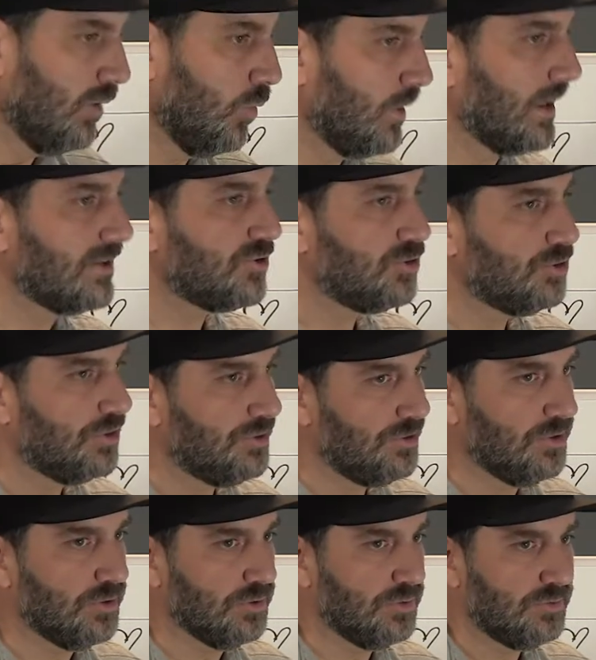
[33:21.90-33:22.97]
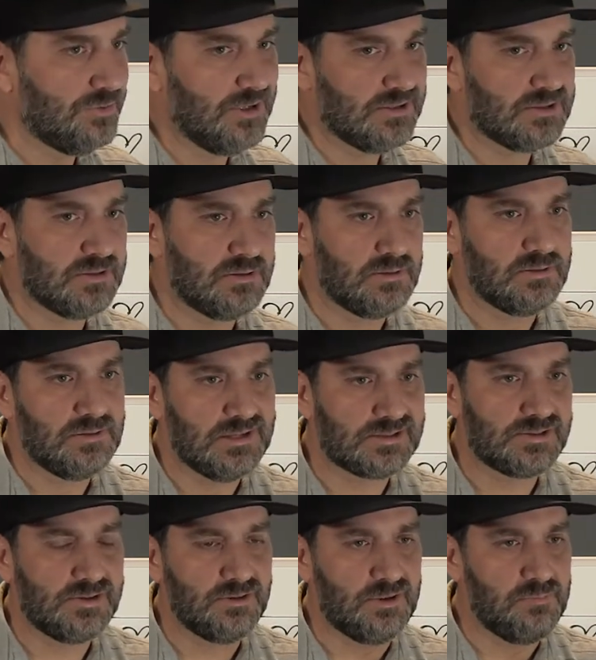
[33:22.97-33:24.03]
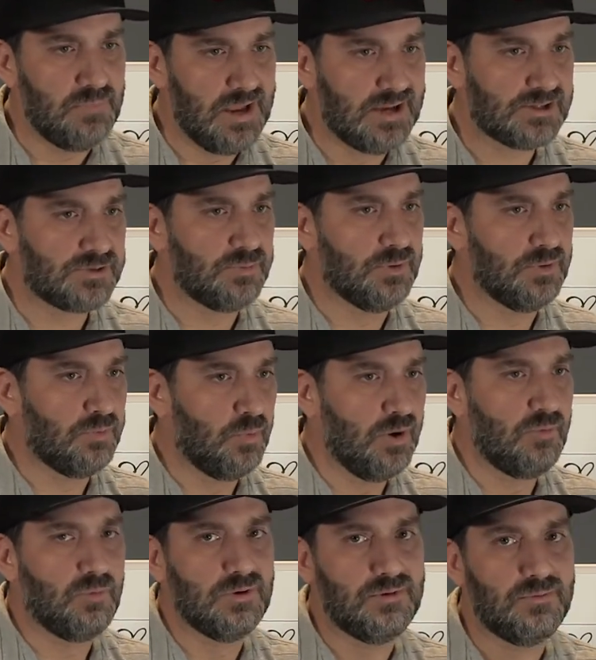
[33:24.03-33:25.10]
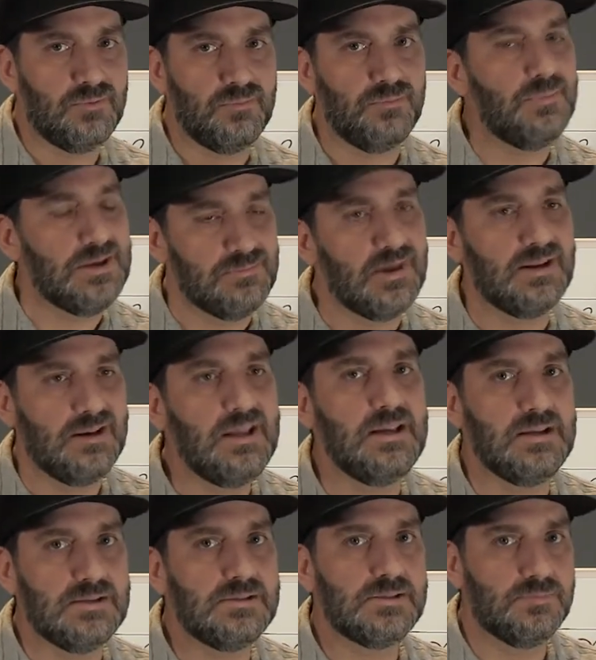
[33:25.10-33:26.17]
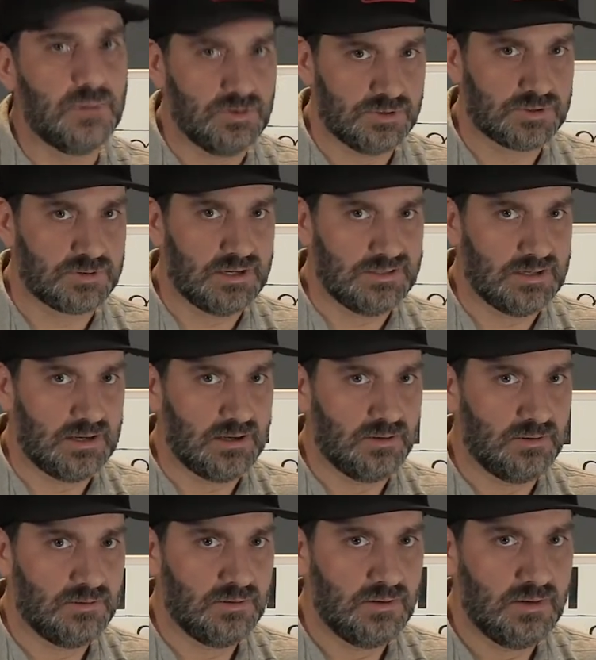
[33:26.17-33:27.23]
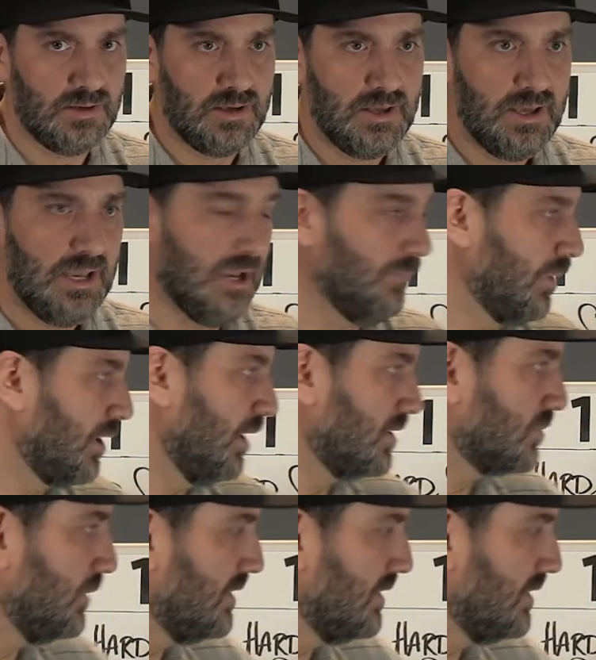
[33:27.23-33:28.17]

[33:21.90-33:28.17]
what I should do doesn't necessarily mesh with what would meet my needs most right now. And because